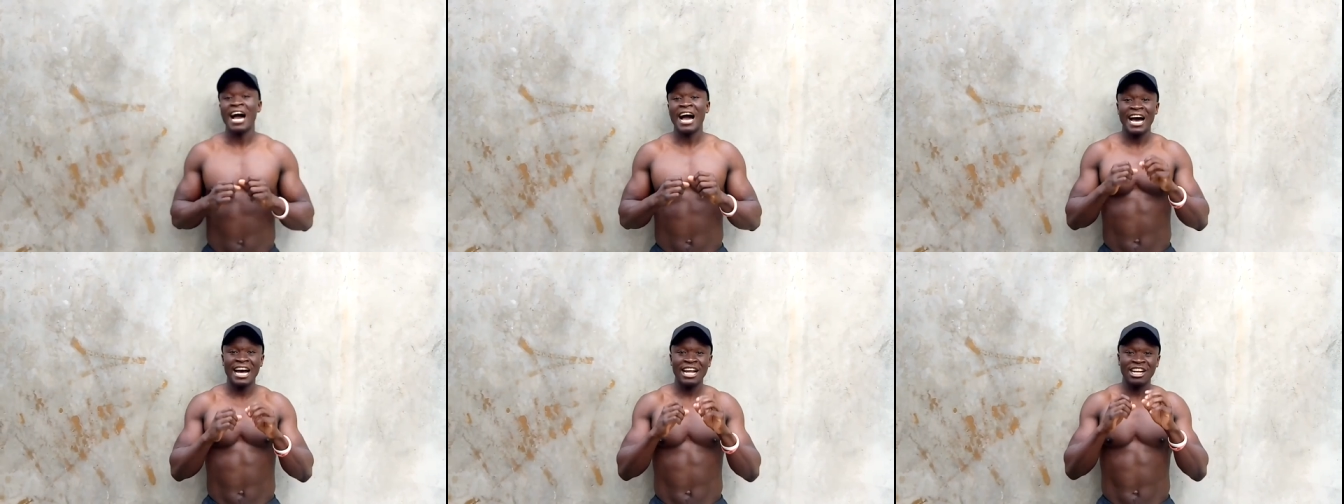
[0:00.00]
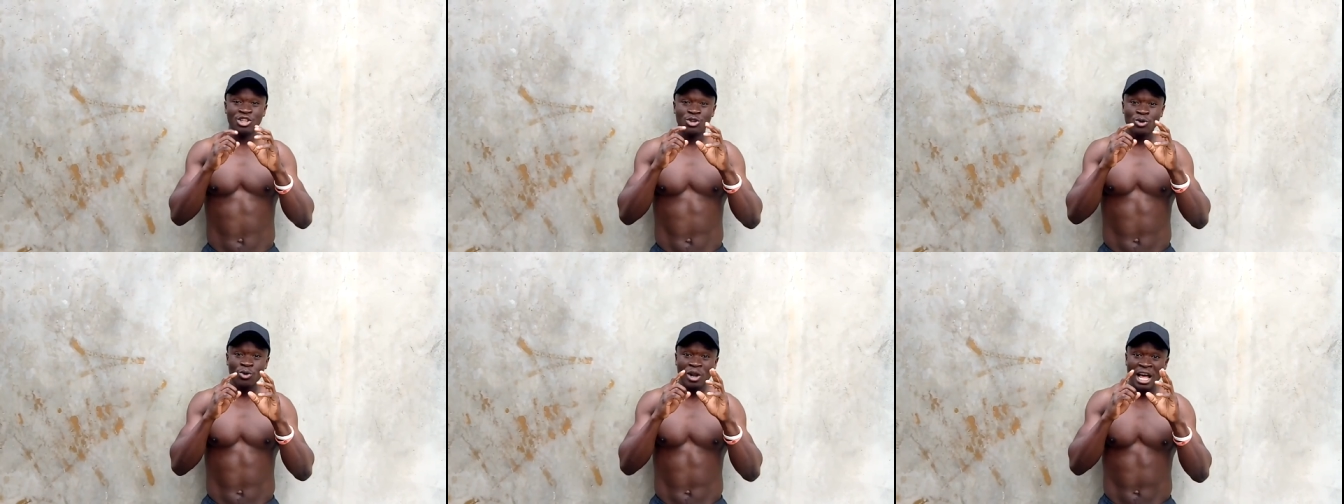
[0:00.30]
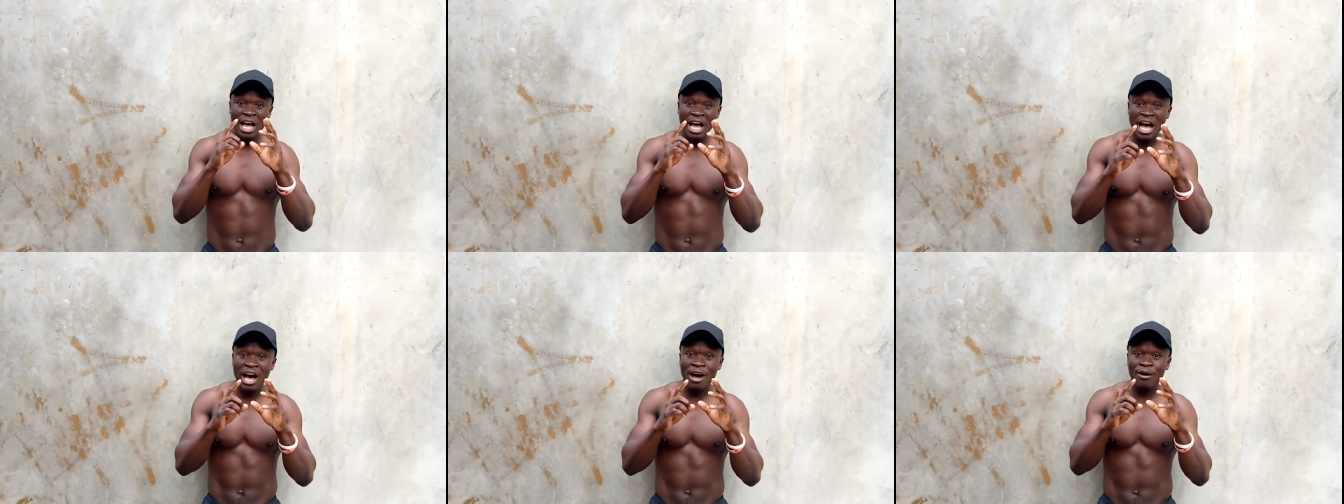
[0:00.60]
And you'll
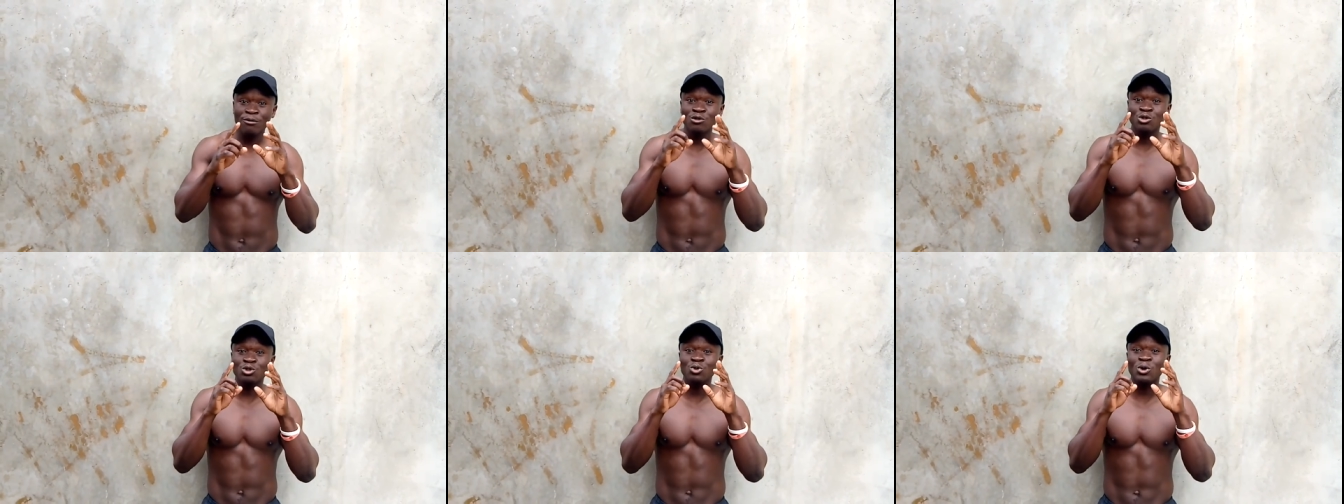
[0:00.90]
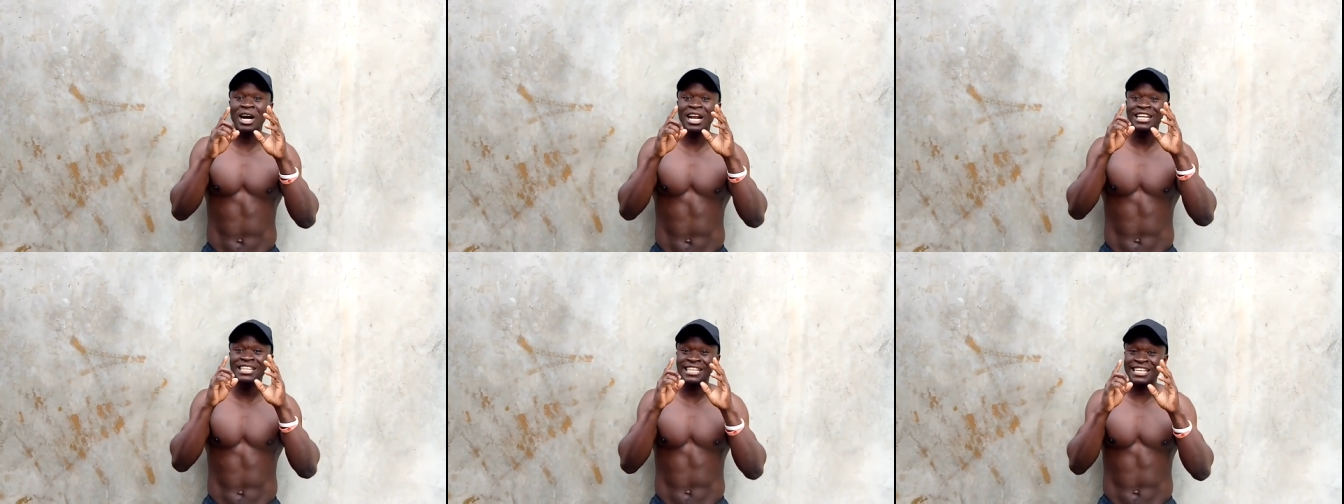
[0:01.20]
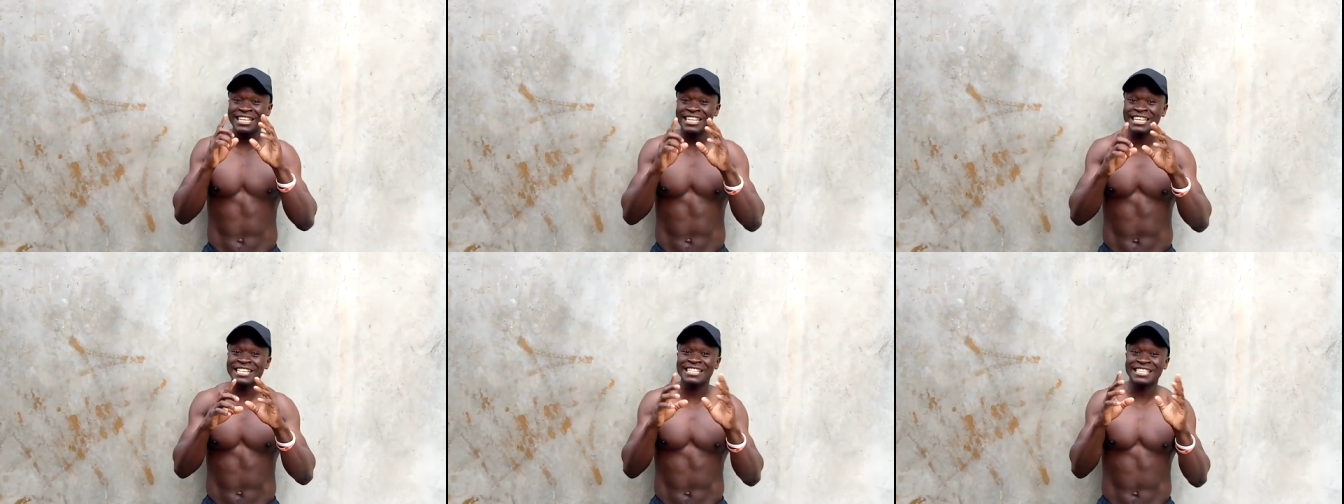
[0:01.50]
have to
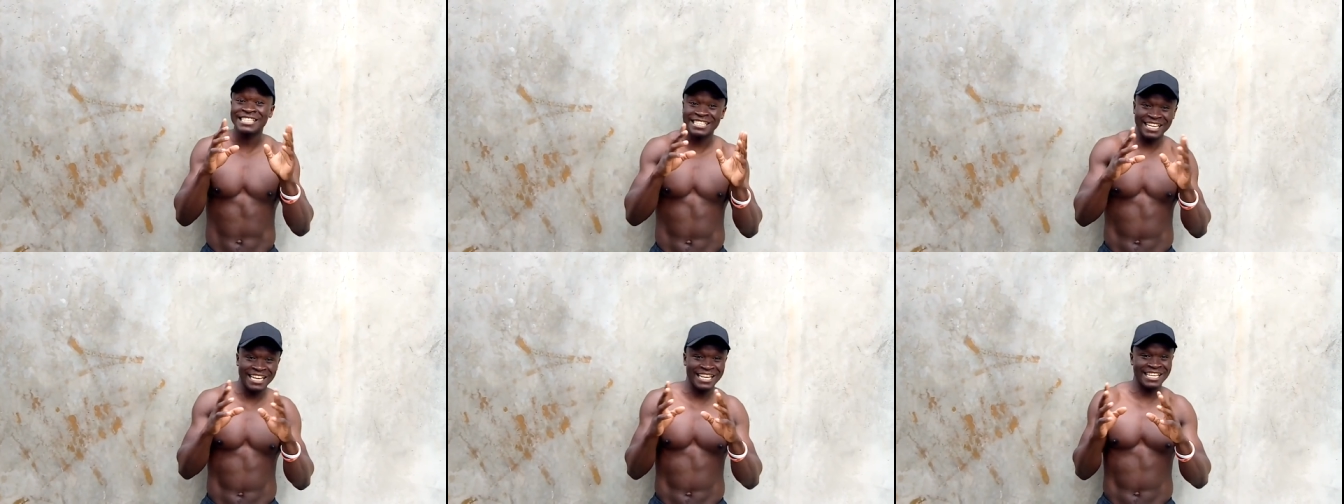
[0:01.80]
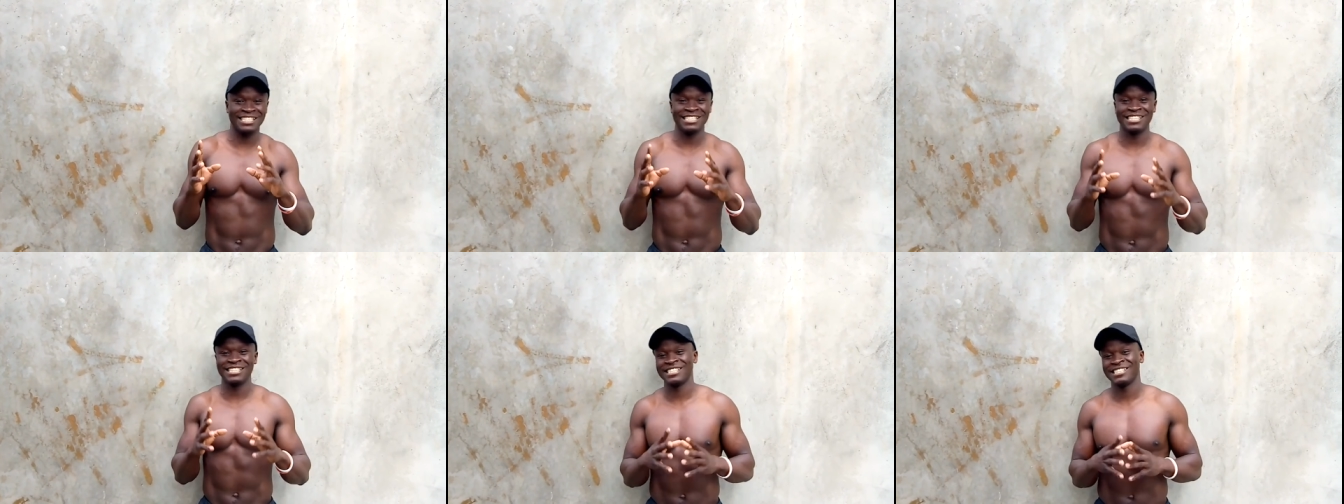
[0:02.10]
alternate sides.